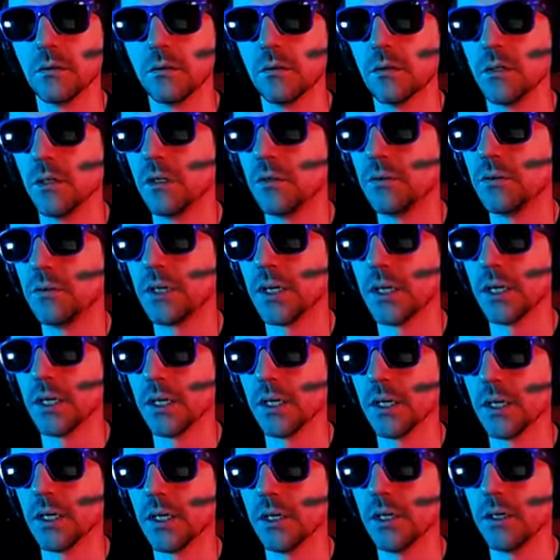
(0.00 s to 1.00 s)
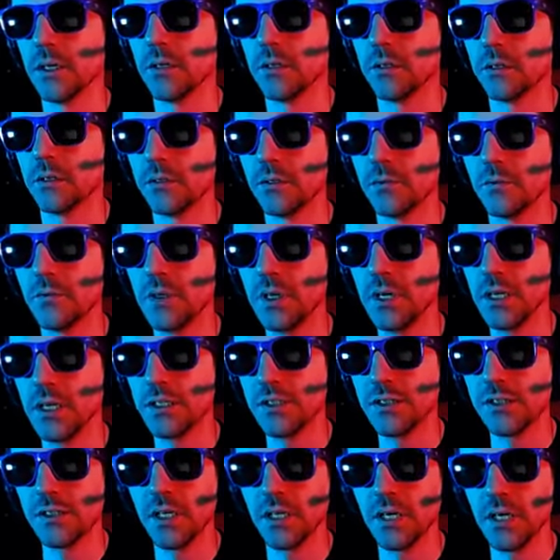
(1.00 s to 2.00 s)
Okay. What did I
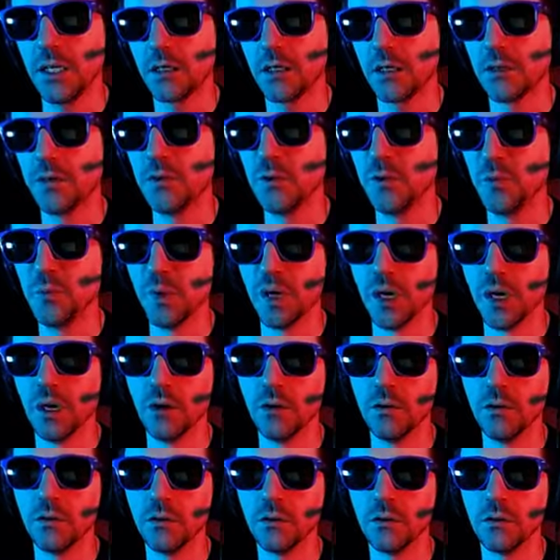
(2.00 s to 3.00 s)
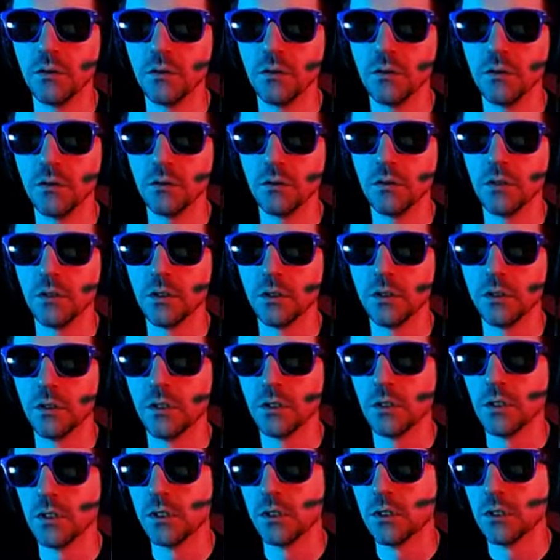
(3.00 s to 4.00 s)
just get? A new bow.
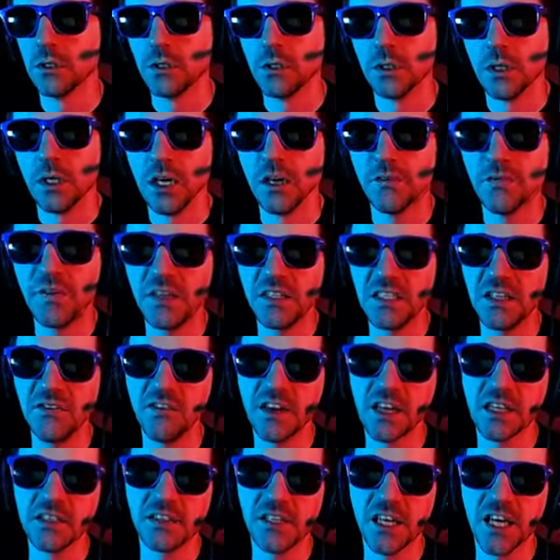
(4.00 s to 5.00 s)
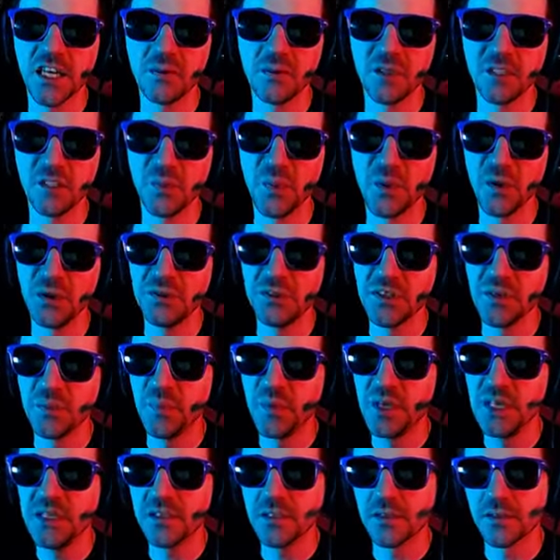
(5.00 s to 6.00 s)
Effective against animals, birds, and
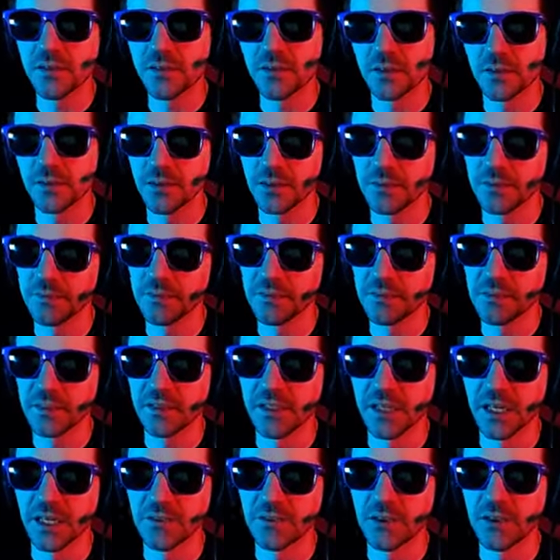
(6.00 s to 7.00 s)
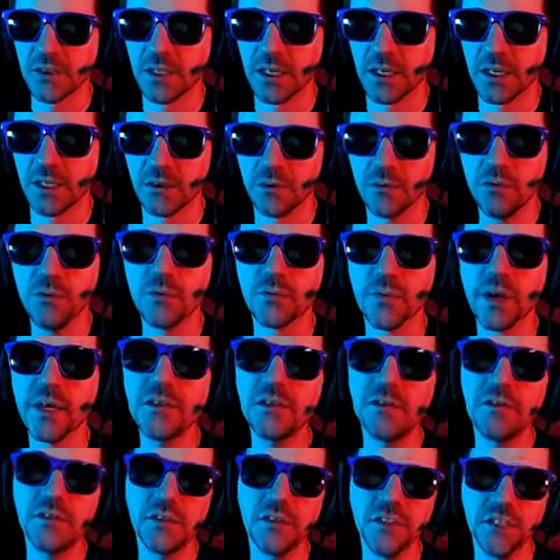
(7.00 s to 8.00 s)
beasts? It's actually not. Ooh,
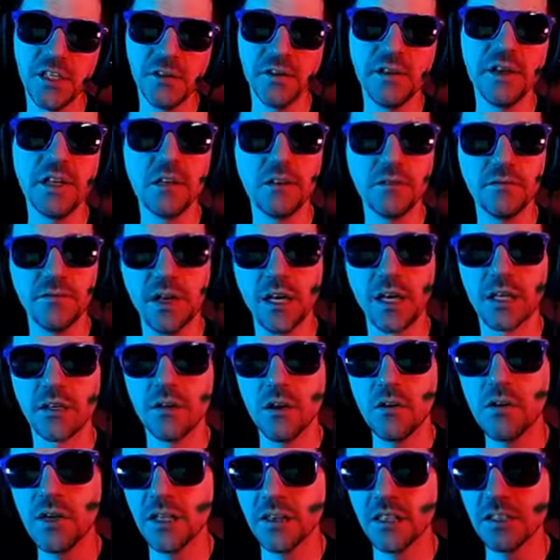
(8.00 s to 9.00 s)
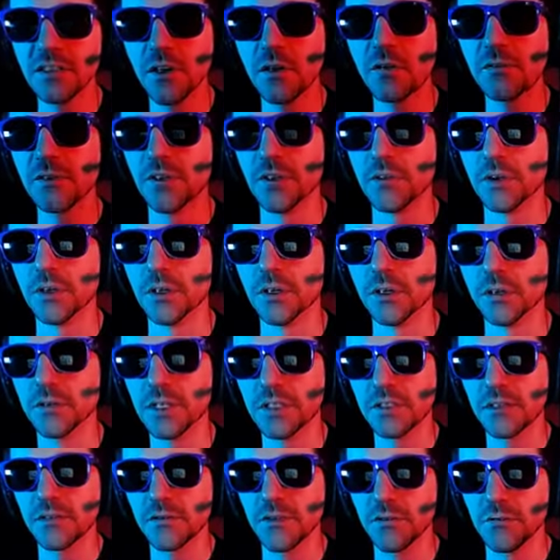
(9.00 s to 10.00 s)
raises agility and evade. Okay, that's also good. That's
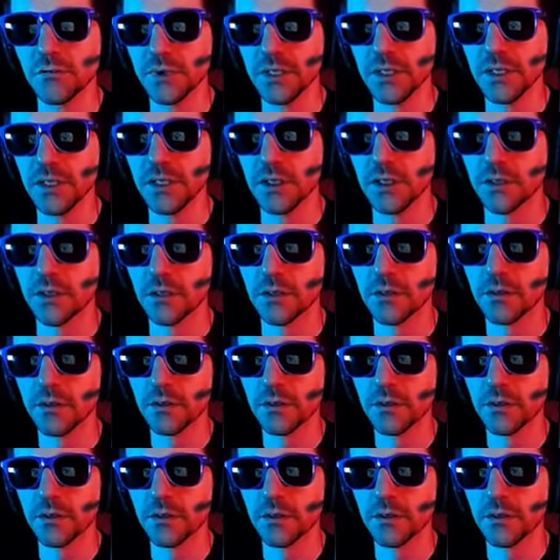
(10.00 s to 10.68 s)
also really good.